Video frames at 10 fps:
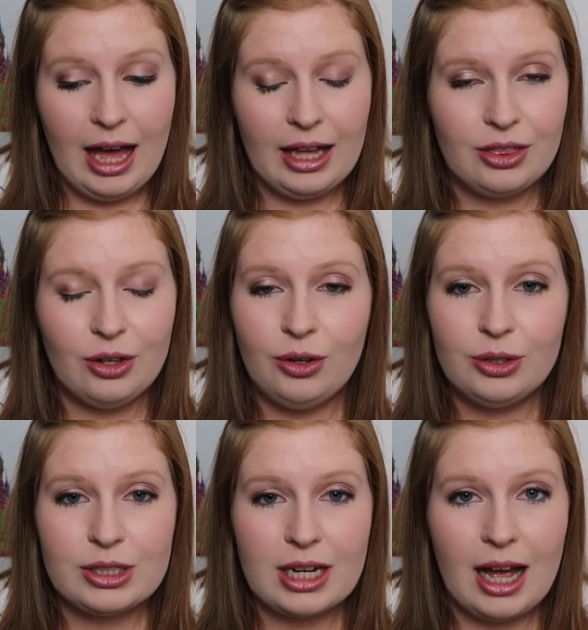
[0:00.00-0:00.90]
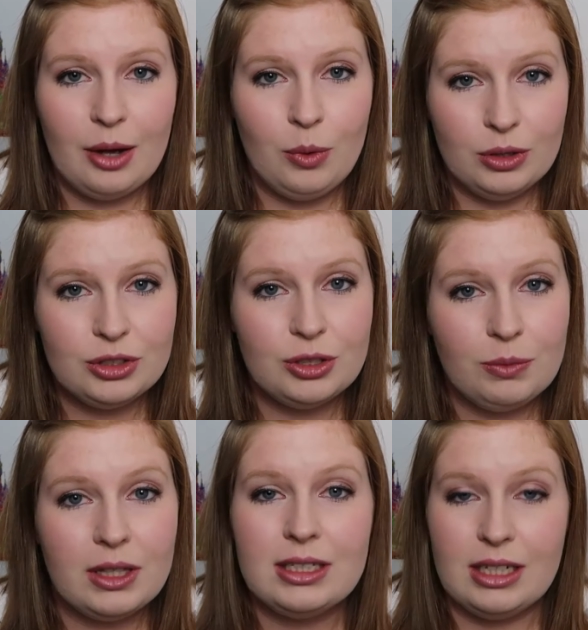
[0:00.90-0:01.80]
I thought, I want
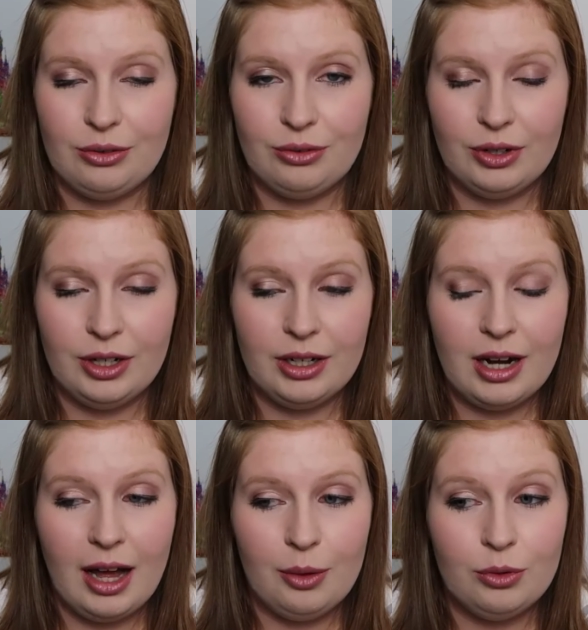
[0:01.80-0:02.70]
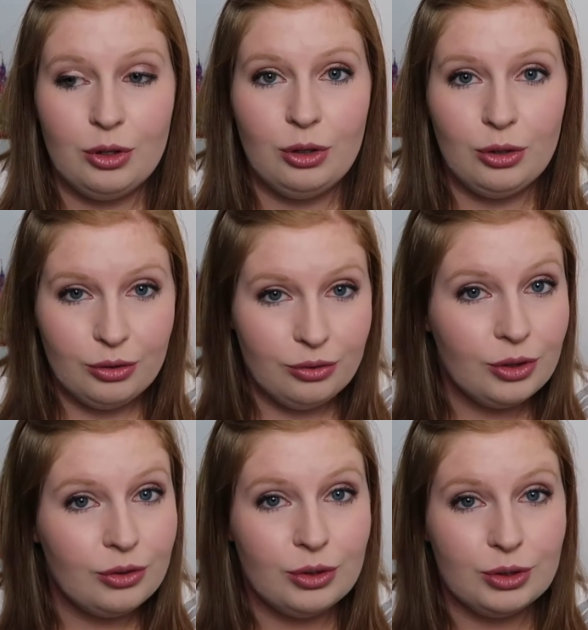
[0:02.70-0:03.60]
something different. I would love
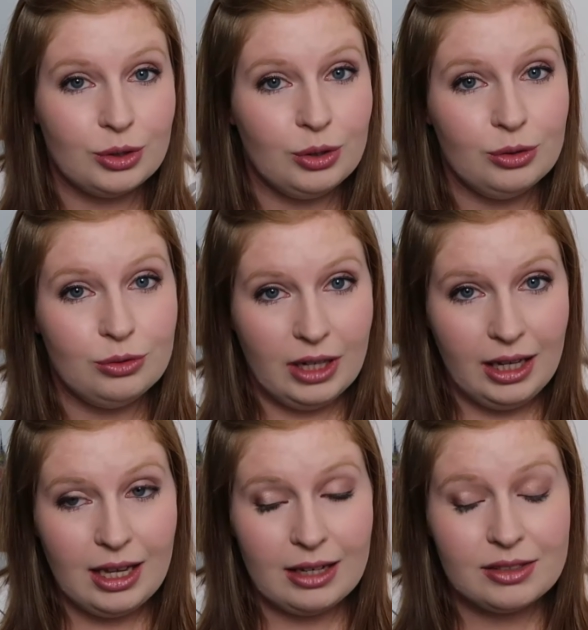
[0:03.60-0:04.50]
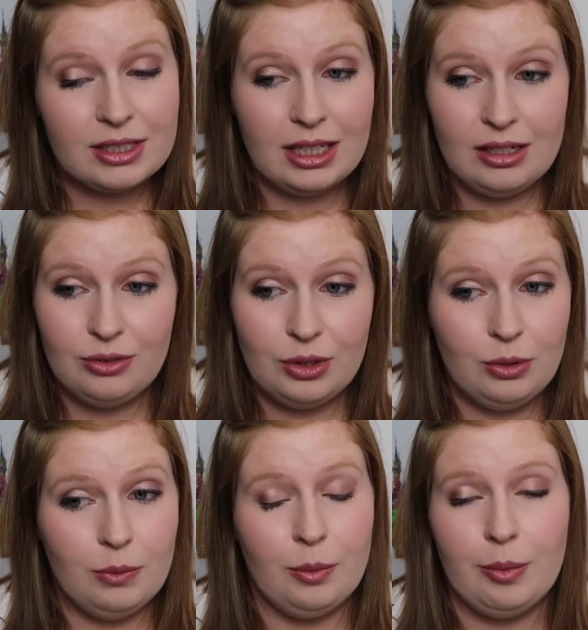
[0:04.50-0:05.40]
a rose gold ring. I've seen a few
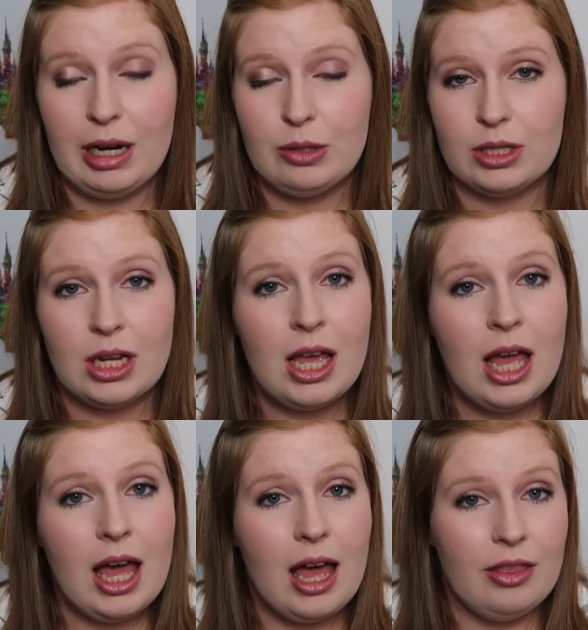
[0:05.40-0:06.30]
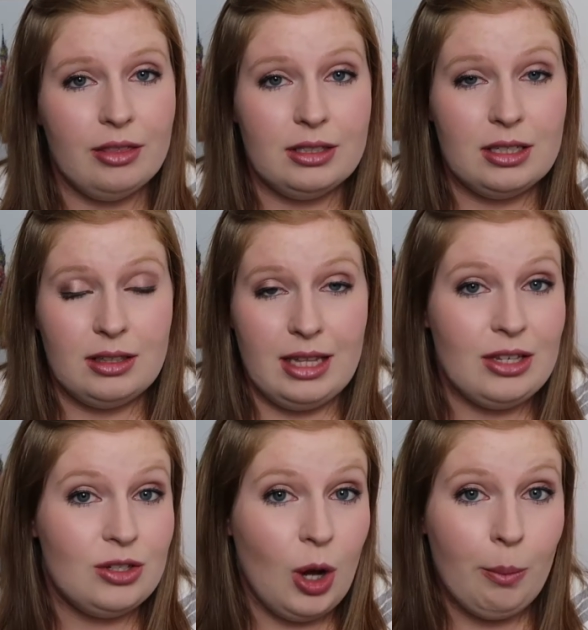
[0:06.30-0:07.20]
of them about, and
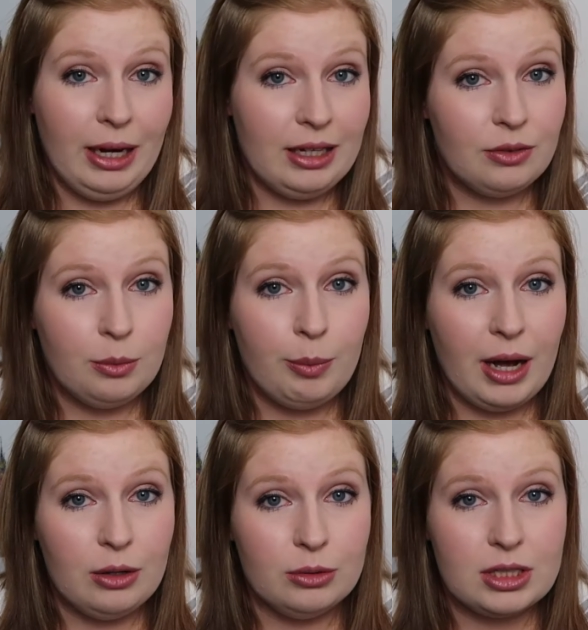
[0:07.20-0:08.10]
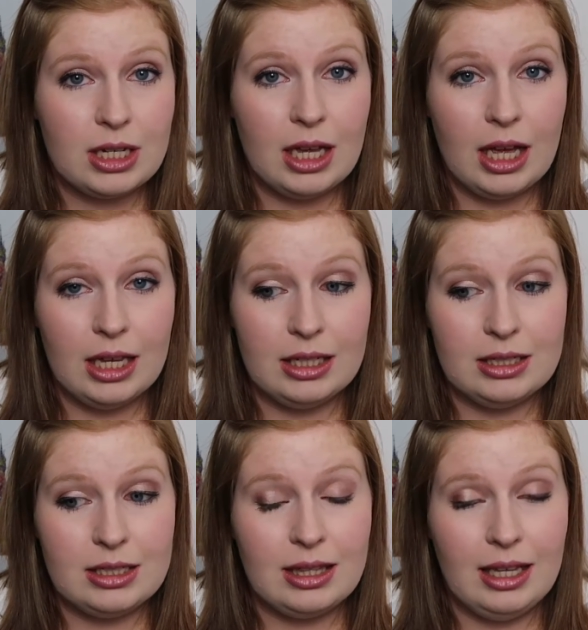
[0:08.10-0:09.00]
there's not many of them about,
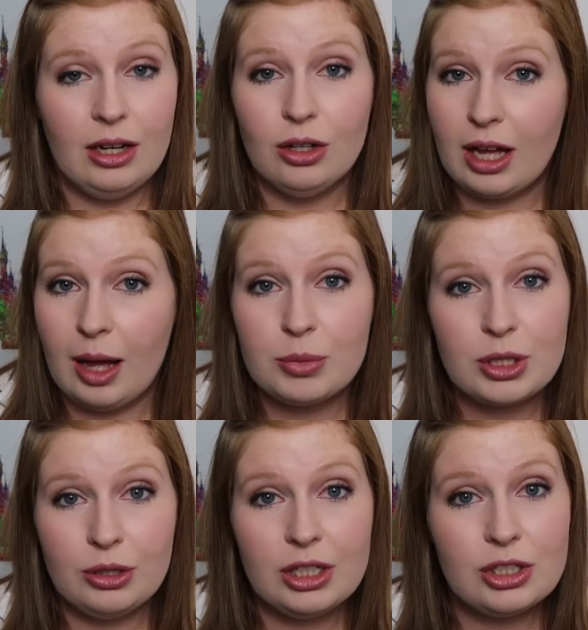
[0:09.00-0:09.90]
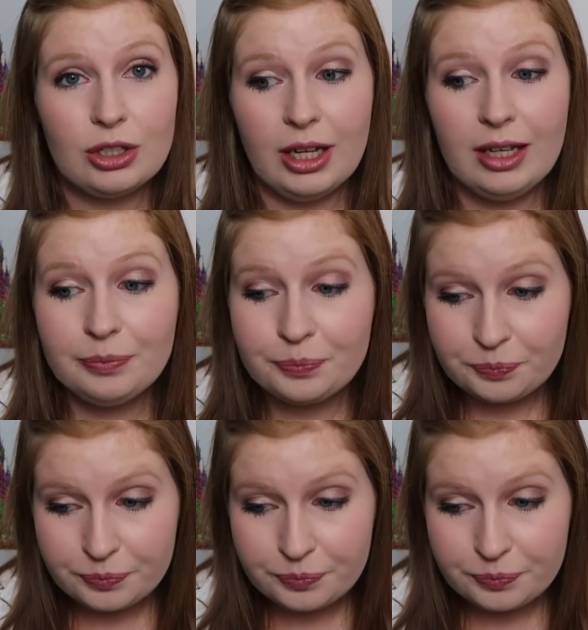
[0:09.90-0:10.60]
and they look absolutely stunning.